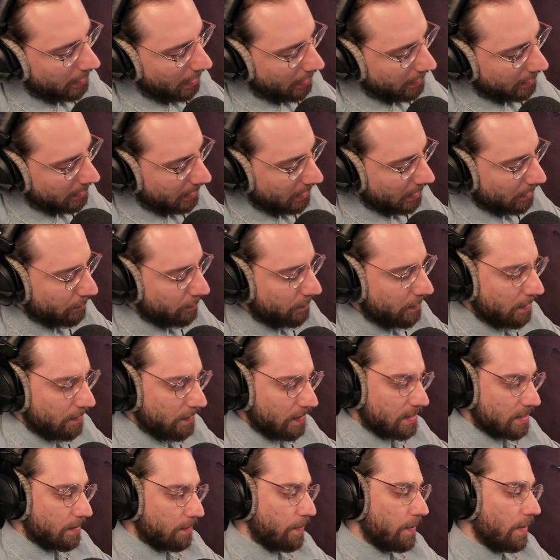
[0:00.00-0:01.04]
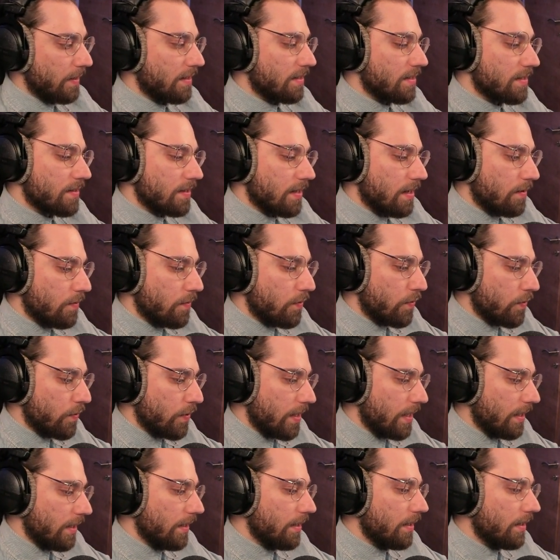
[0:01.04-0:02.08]
I think VFX Apprentice
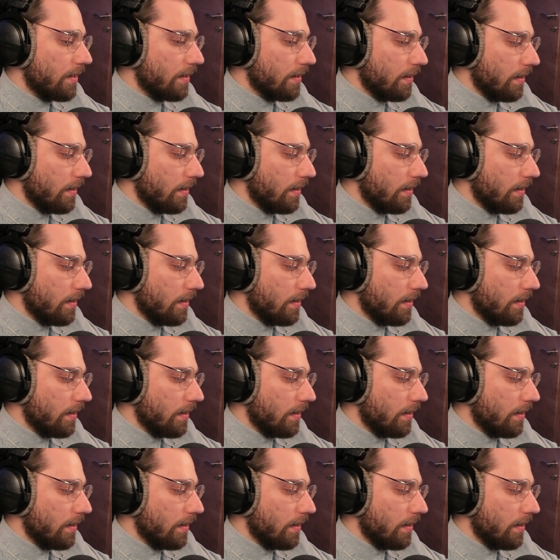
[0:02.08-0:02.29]
really